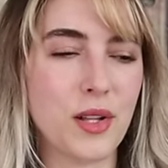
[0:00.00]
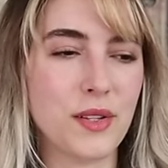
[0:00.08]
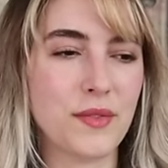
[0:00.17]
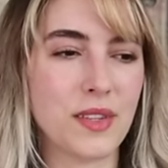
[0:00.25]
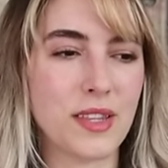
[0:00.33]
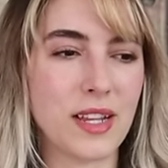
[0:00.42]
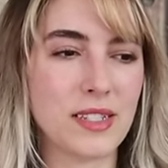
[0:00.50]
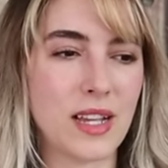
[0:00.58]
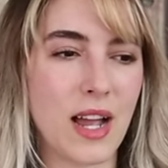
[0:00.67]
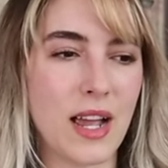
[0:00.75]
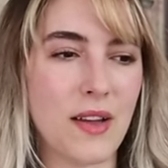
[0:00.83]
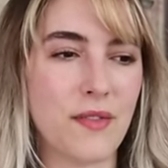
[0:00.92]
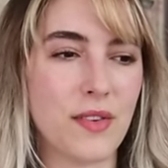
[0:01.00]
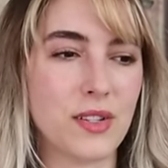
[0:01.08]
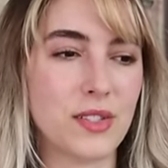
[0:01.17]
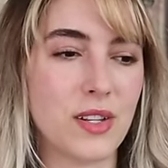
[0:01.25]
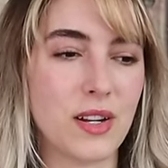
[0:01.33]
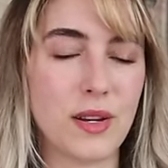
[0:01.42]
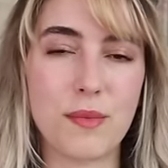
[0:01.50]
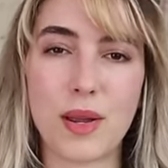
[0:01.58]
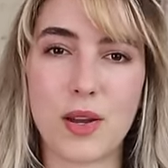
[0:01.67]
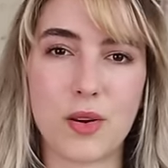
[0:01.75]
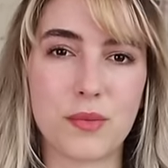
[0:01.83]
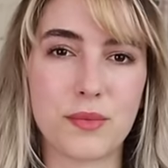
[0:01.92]
all of the things I have done in
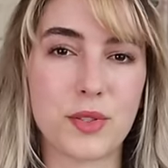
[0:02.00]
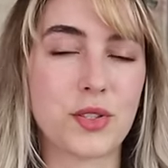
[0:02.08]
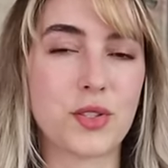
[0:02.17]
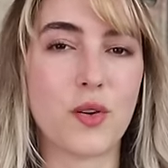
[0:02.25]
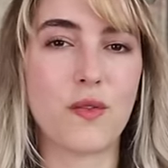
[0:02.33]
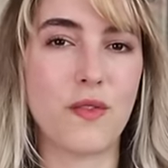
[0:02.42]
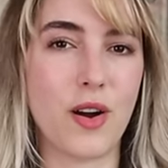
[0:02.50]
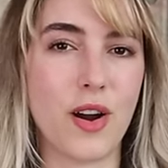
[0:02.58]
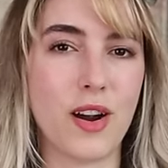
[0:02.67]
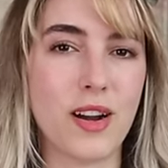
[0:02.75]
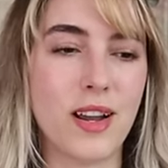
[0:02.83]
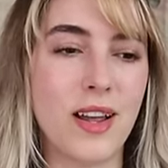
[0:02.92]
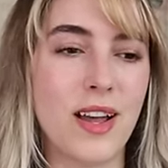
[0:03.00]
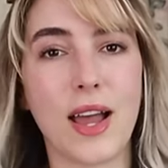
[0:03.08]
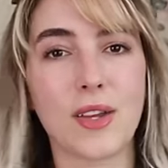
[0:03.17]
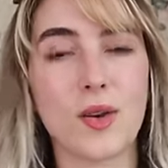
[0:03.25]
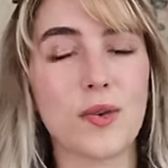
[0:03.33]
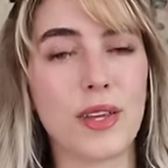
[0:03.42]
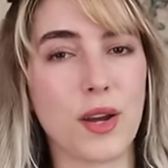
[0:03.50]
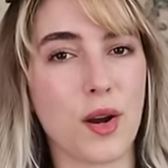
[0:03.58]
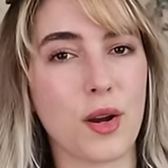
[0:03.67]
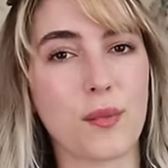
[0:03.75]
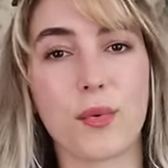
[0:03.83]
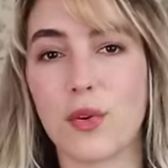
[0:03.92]
my home so far. I know there
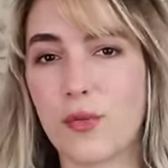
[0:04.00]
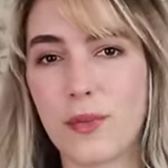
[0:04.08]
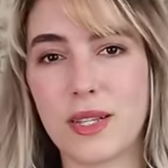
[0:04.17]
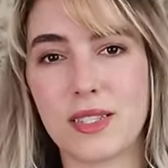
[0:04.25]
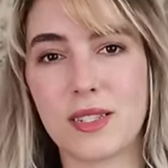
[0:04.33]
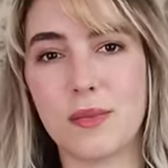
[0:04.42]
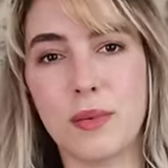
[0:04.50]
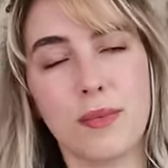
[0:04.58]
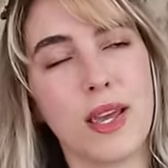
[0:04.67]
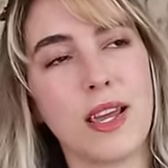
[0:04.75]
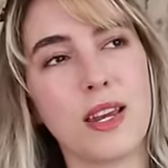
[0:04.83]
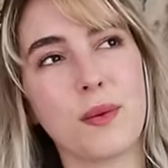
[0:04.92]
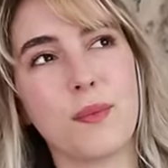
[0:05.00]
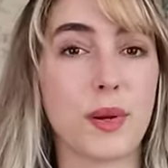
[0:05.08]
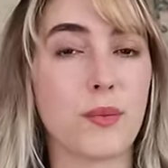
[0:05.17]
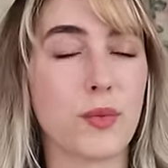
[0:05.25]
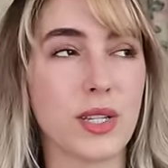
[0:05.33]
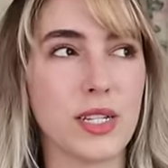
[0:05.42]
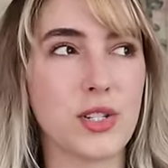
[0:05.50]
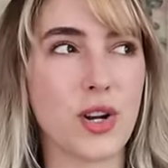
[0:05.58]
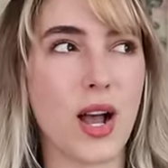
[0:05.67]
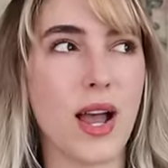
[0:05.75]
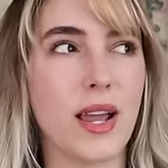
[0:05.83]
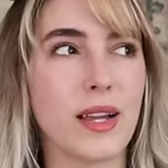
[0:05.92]
are improvements to be made, but I'm really
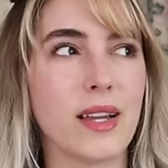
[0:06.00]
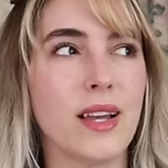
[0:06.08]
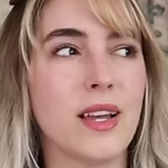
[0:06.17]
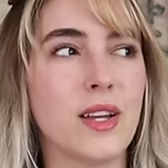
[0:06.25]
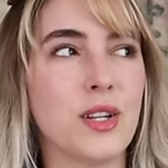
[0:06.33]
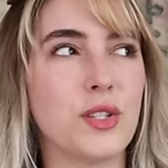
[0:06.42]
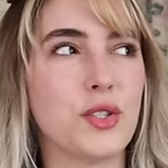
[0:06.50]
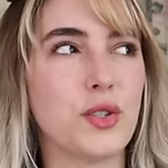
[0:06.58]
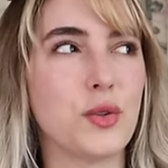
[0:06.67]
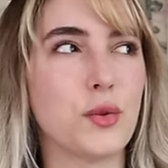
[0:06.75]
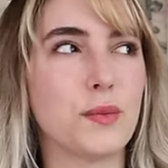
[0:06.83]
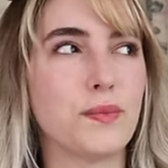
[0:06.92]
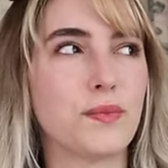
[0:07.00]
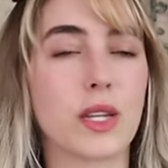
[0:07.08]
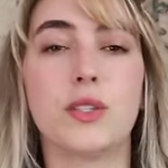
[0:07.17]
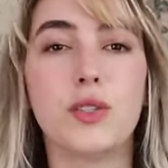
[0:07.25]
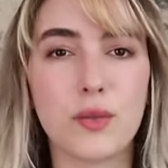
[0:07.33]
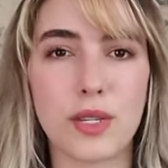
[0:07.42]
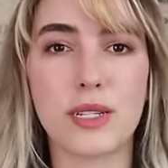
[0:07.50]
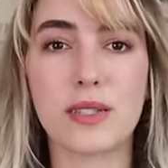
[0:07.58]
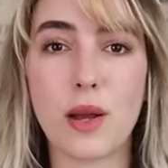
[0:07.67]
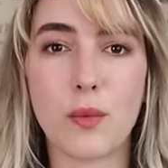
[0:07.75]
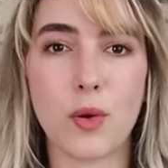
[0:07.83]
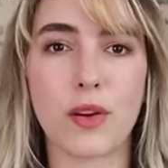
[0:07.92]
trying to do things
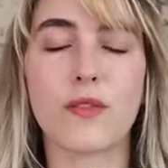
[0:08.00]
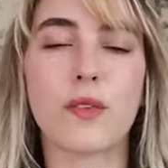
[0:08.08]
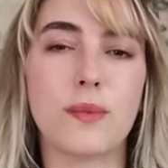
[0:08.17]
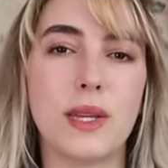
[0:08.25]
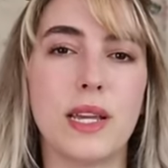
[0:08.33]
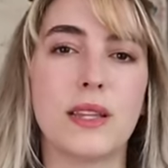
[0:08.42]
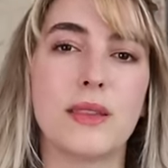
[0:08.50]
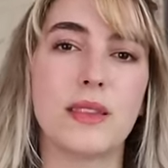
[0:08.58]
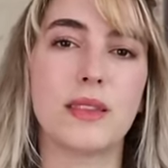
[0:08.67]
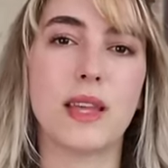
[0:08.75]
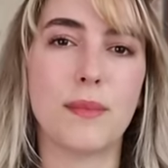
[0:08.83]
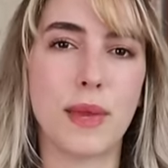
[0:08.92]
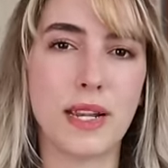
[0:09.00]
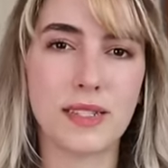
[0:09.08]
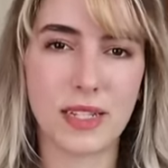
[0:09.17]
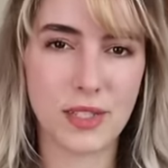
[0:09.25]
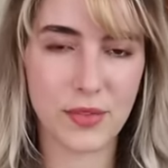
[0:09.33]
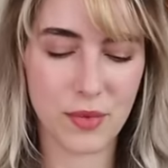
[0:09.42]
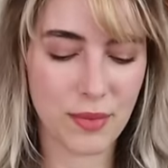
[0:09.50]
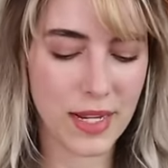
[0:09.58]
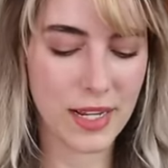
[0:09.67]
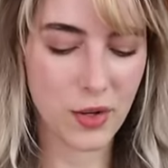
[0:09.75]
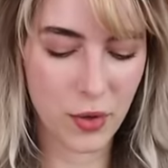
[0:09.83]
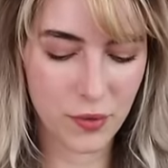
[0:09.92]
that work for me and that make sense for
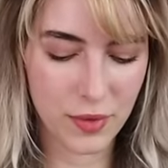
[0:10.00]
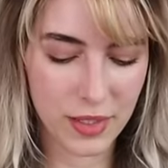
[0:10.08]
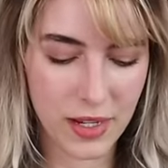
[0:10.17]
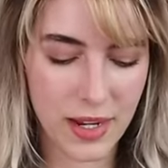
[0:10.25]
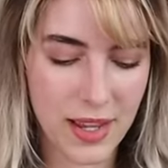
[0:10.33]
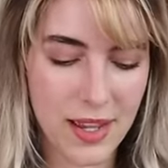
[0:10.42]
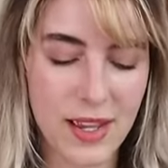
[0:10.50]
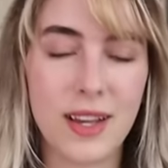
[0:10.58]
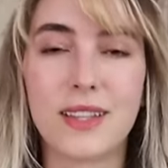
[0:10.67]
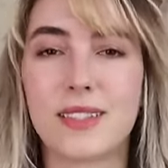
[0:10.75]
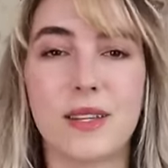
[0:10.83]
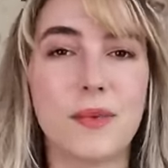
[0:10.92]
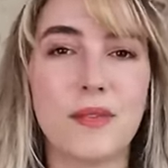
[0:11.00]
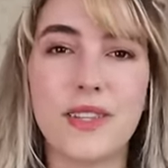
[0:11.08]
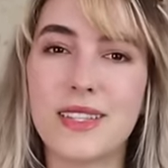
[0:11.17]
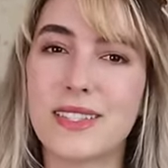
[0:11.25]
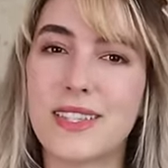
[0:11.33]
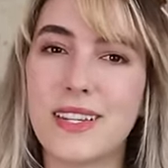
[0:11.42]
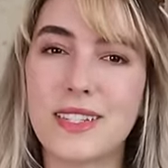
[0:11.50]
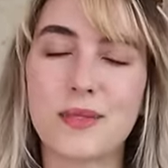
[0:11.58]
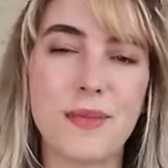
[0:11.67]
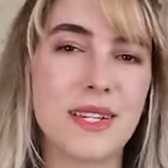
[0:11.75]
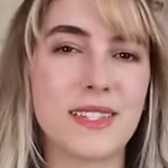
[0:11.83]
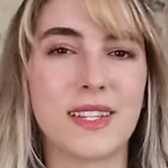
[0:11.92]
me and hopefully some of these things
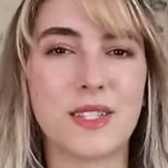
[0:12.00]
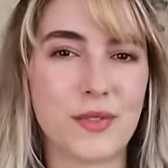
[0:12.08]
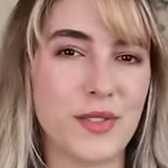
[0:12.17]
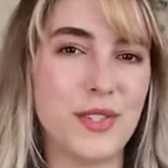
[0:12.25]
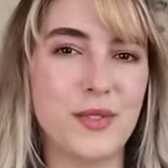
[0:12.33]
make sense for